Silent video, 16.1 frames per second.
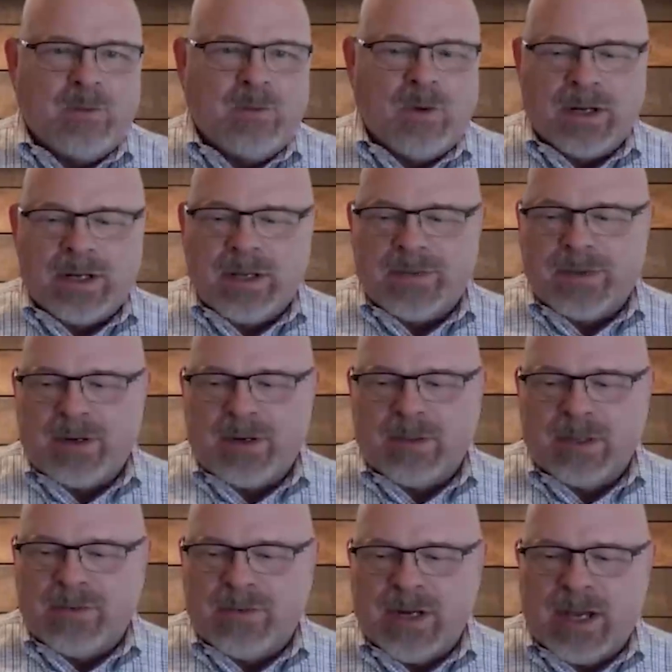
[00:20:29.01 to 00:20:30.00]
and walked out
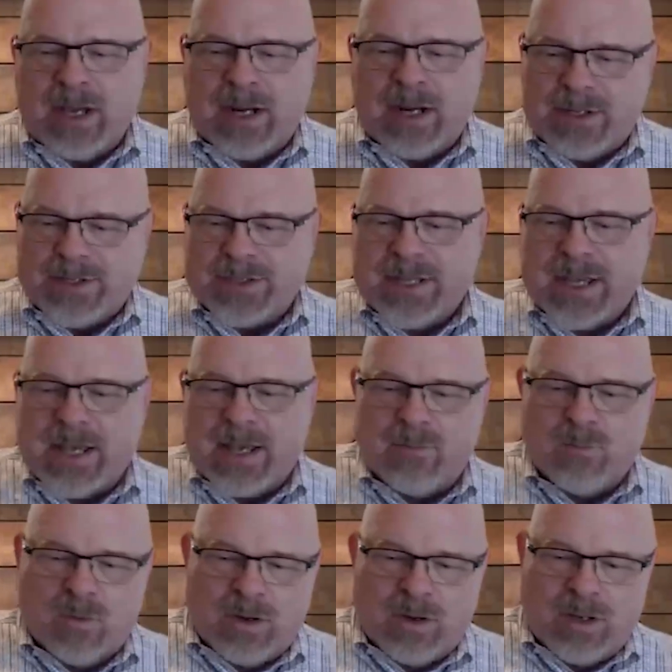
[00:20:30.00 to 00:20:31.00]
there, and believe it or not, I just
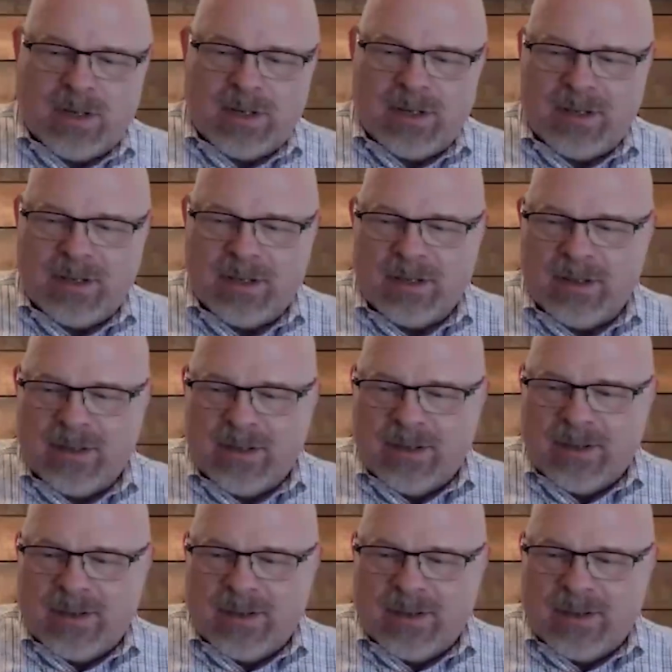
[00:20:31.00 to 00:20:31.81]
had one